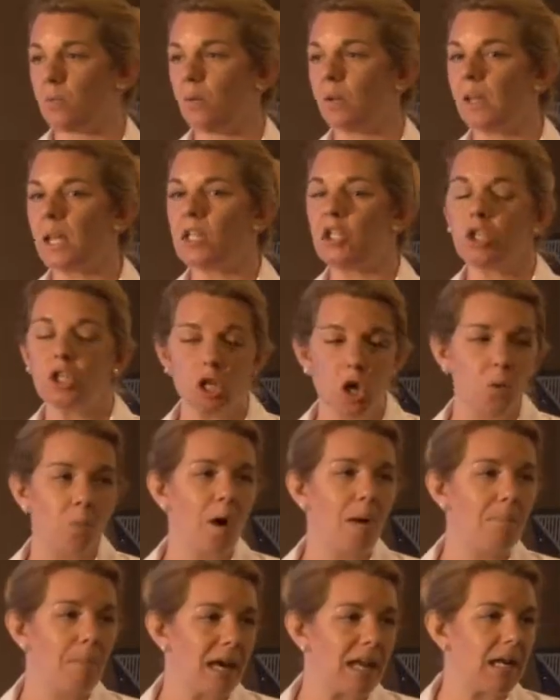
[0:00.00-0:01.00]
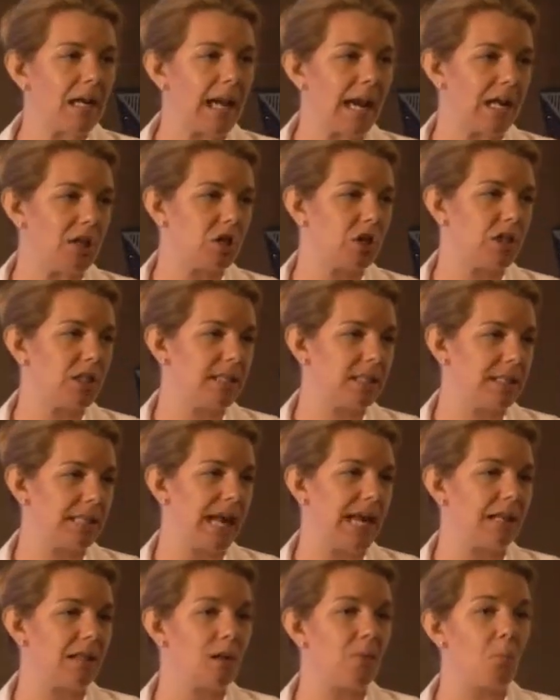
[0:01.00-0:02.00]
will let you know what medications to
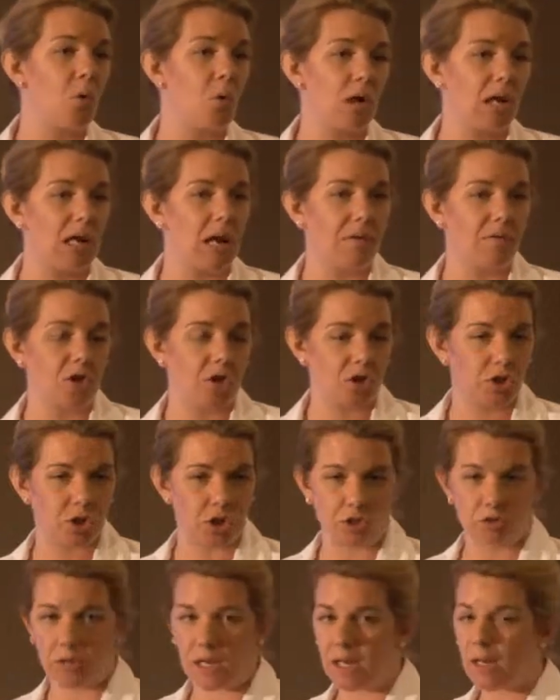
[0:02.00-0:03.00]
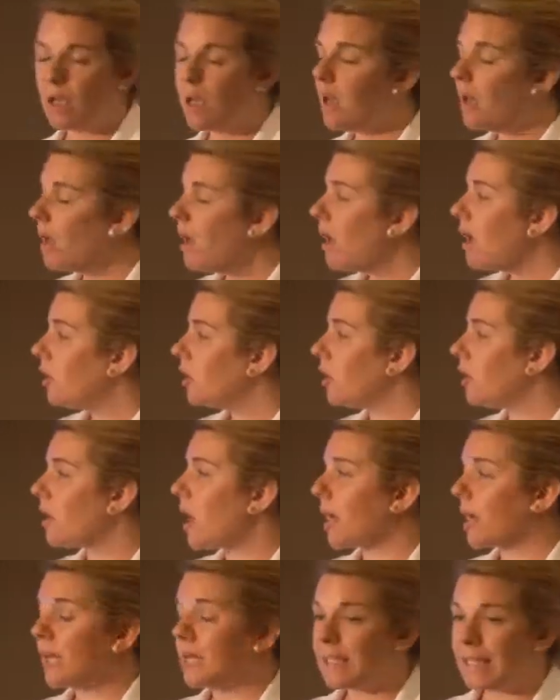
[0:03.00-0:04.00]
take the morning of your surgery. You're
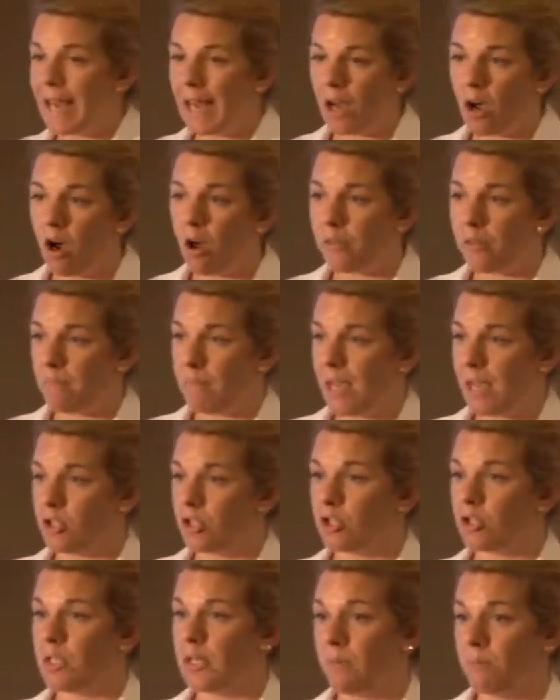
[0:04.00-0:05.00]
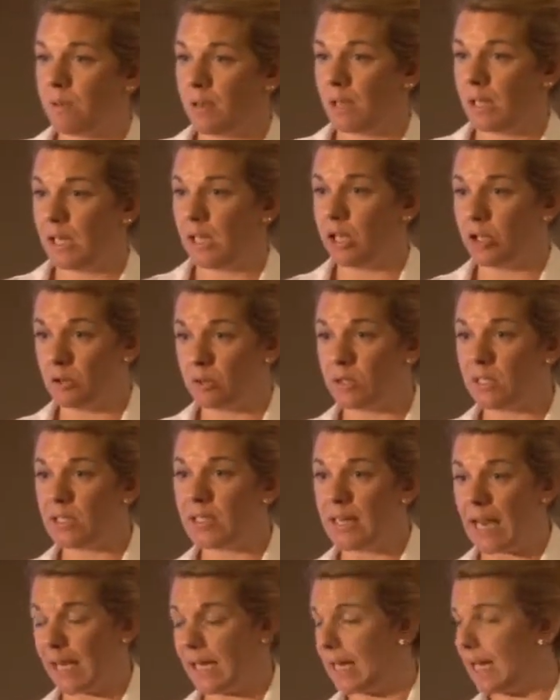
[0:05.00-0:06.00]
not going to take all the meds you're typically used to
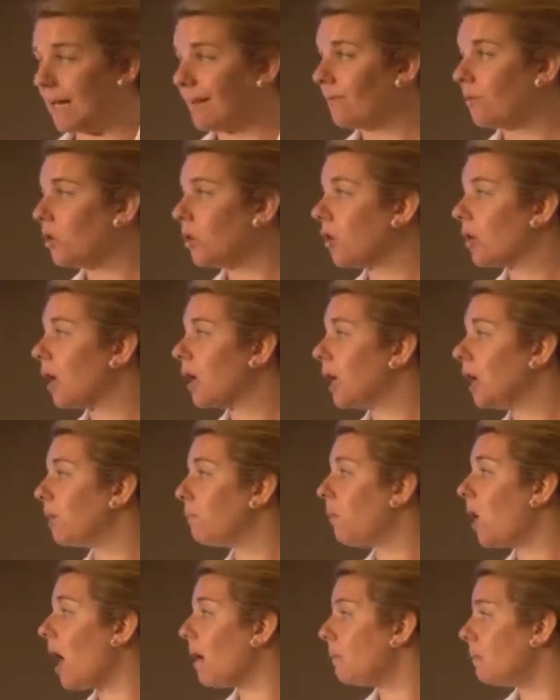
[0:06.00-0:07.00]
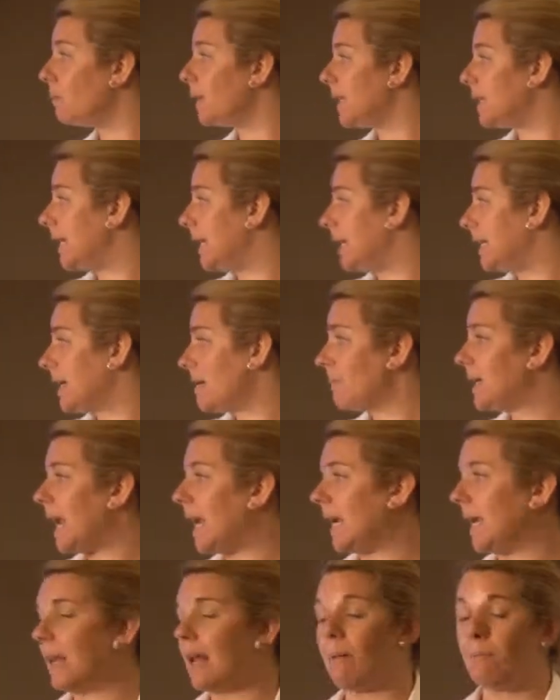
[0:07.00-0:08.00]
taking. You're going to probably end up
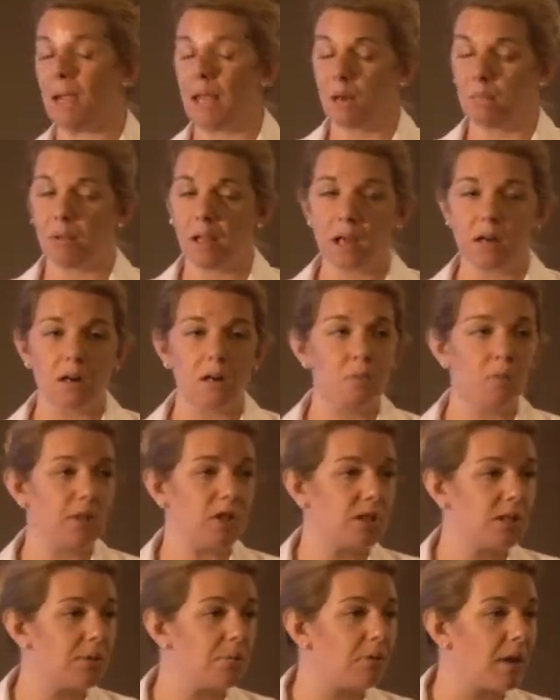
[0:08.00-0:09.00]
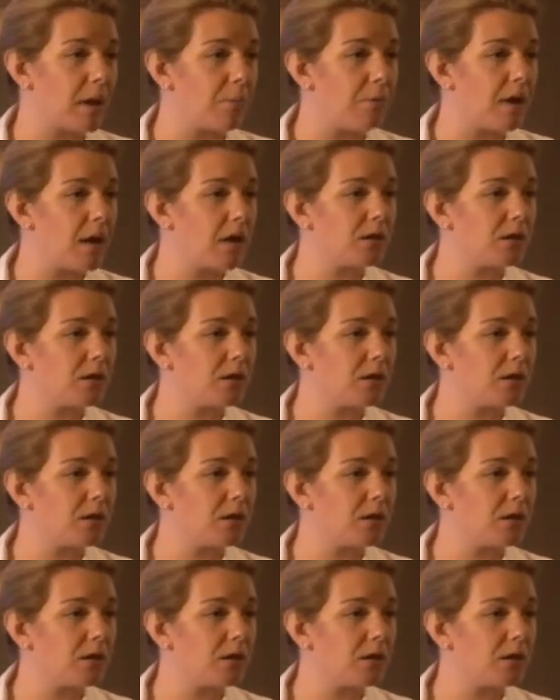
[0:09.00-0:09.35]
taking a beta blocker, which is a blood